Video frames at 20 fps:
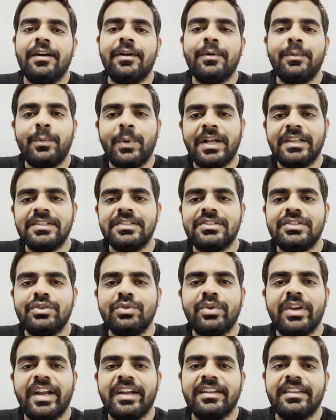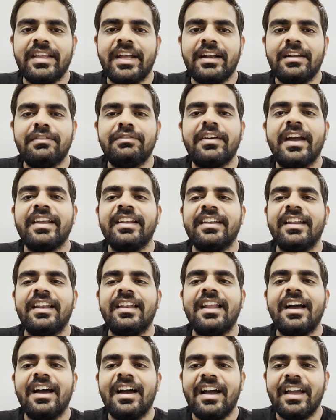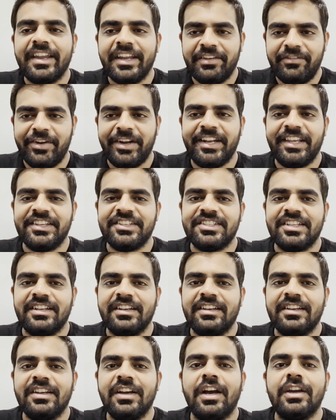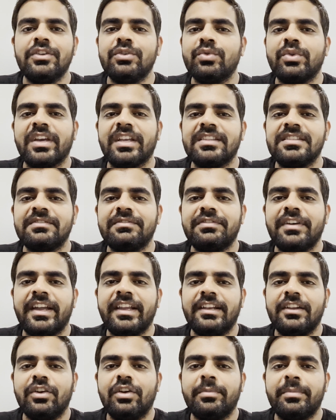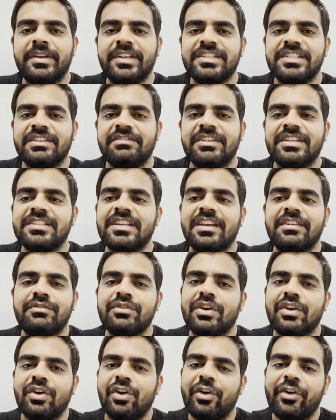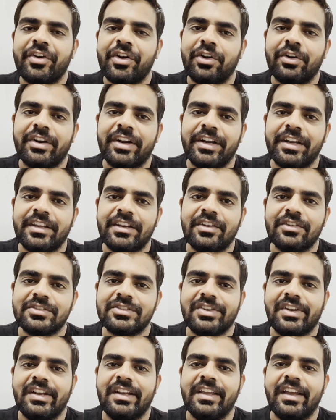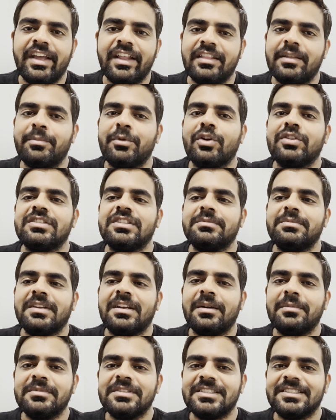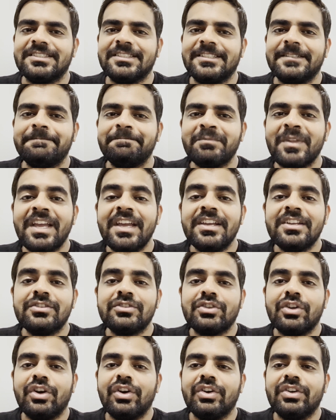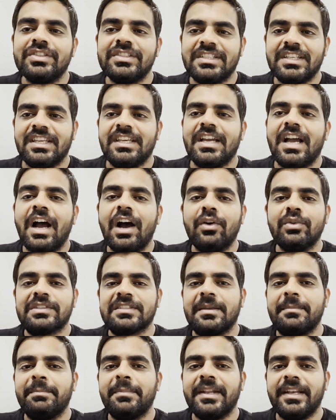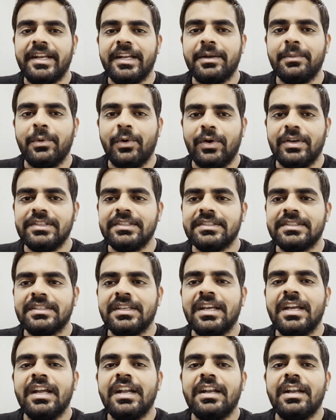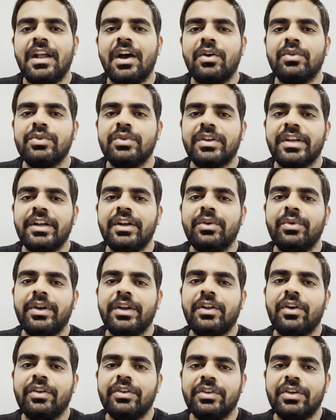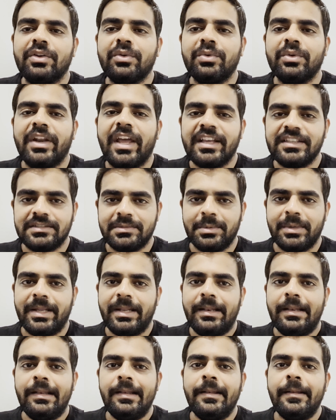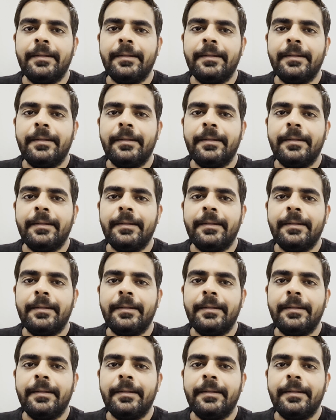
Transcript: Once you get that final invitation, you can file your bridging visa if you are already in Australia, and the process becomes easy. So see how simple it was. Now you can do it on your own as well.